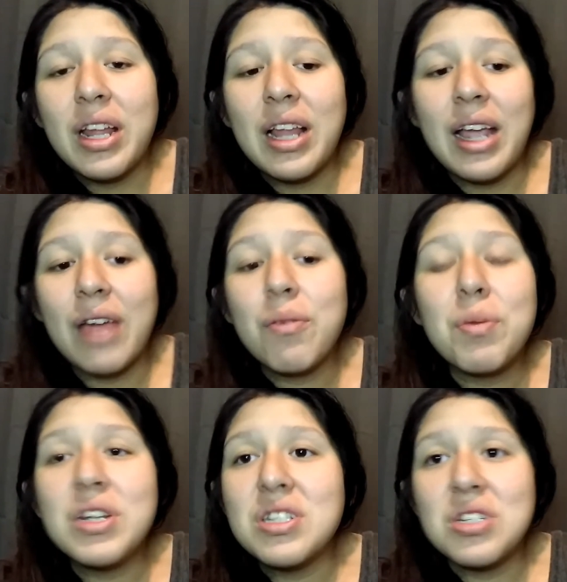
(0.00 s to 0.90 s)
Like,
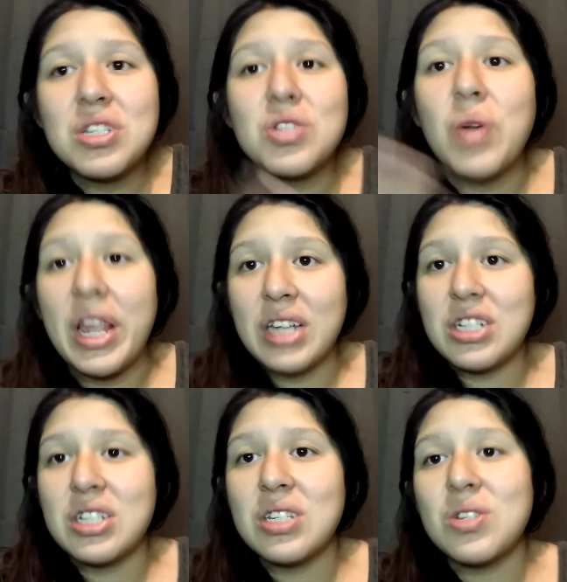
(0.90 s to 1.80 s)
everybody's just so
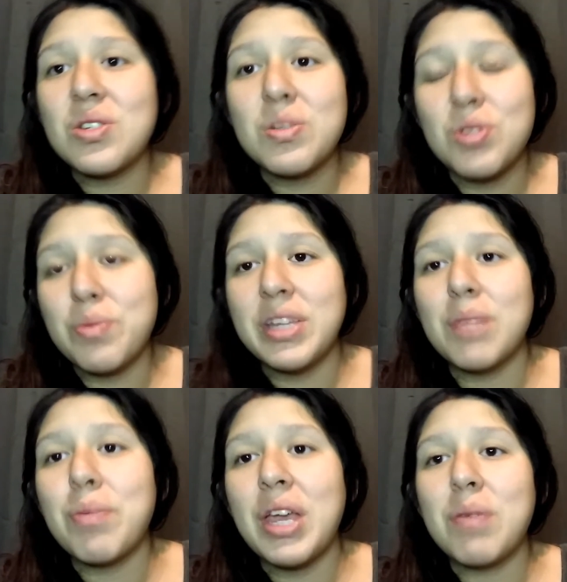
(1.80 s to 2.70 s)
anxious to meet the
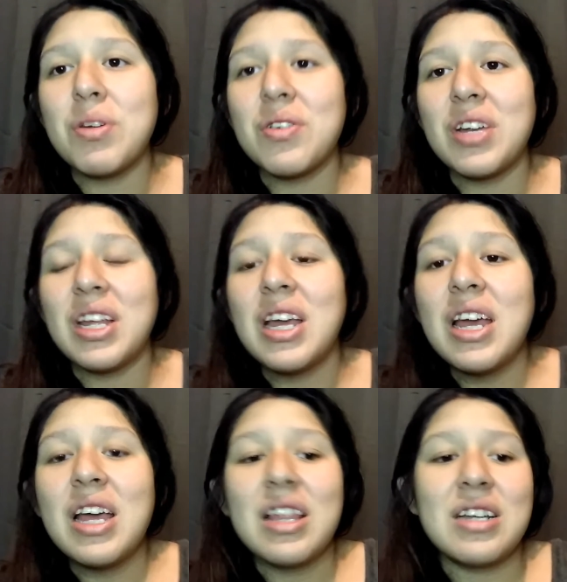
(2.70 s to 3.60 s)
baby already.
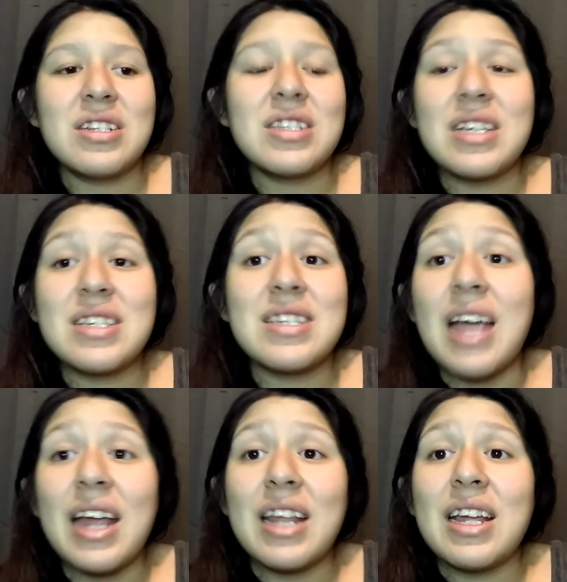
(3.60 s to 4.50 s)
They're just
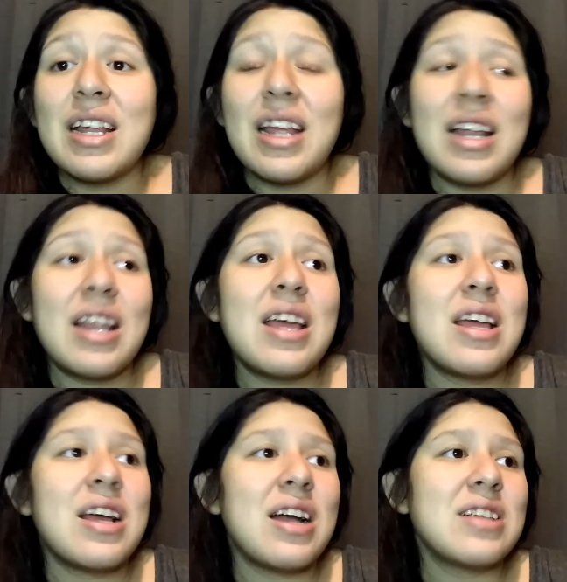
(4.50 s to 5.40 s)
excited, and
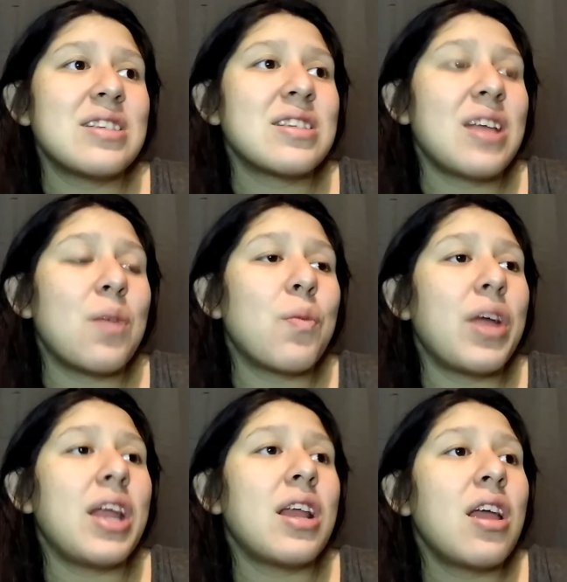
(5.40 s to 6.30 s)
I just can't
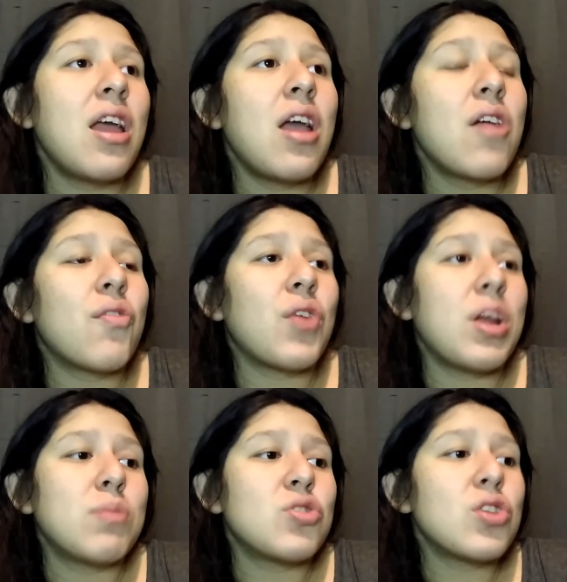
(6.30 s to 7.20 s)
wait for
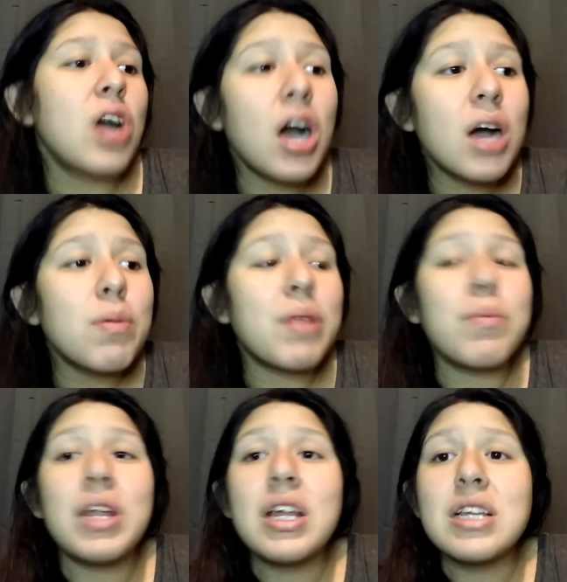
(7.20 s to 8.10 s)
him to come and
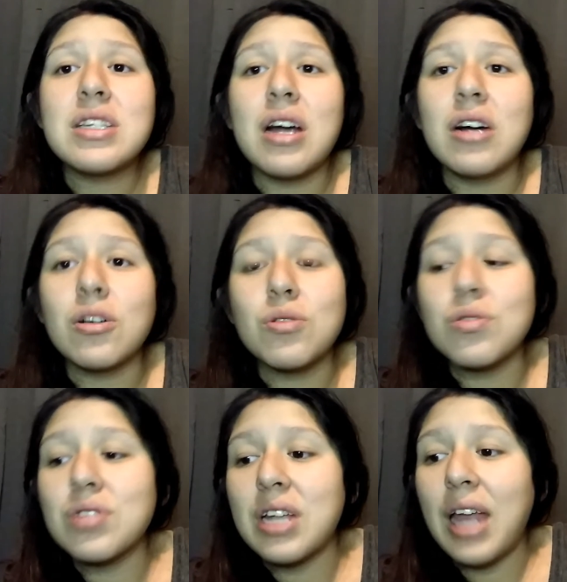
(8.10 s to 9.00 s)
meet his
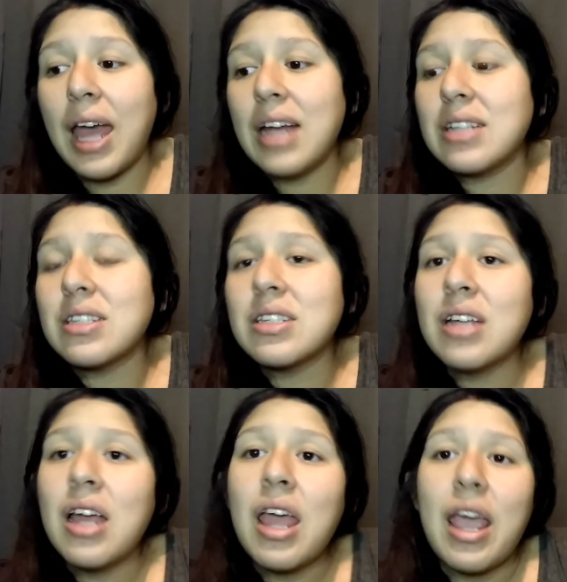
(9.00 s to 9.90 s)
uncles and aunts
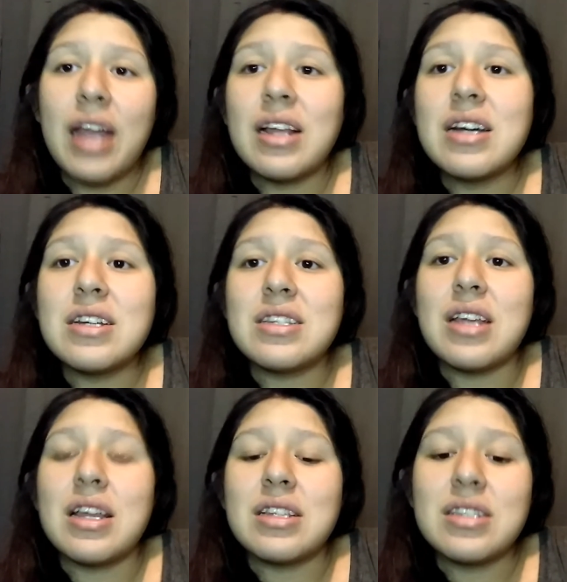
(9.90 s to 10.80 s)
and
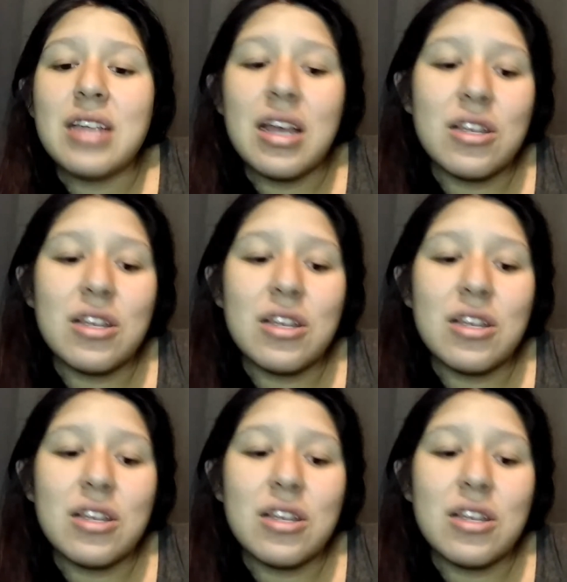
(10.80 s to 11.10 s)
cousins.